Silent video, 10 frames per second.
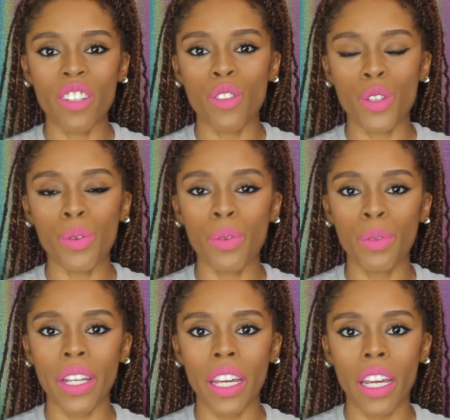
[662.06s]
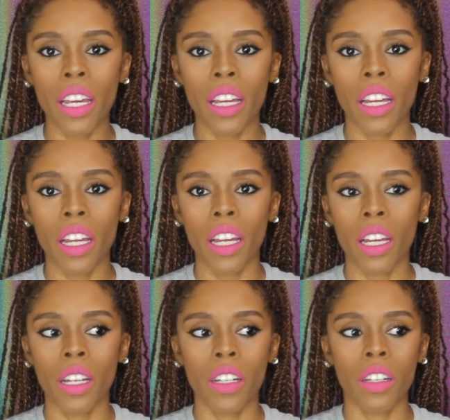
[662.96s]
didn't truly
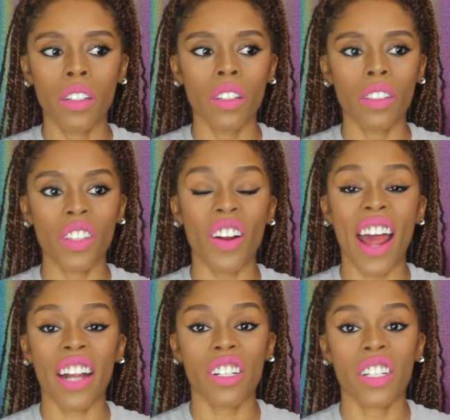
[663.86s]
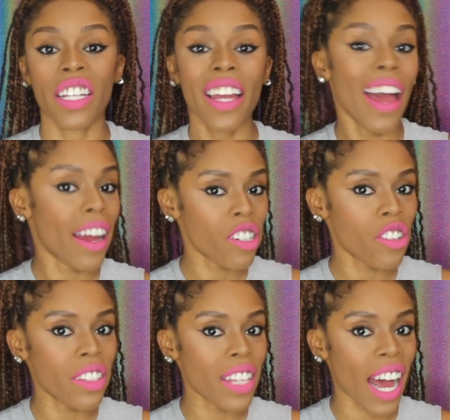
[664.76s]
start actually
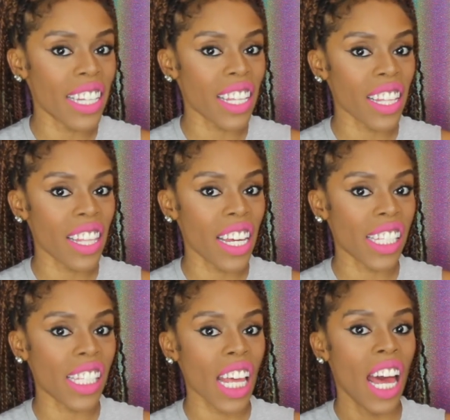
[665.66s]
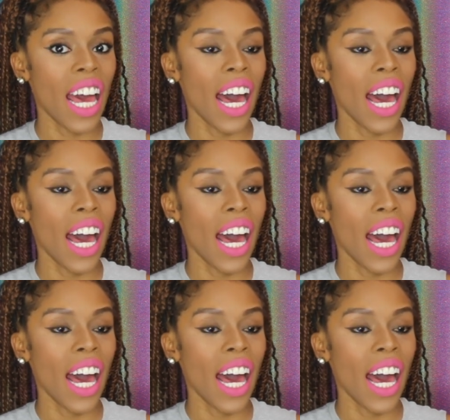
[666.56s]
exercising this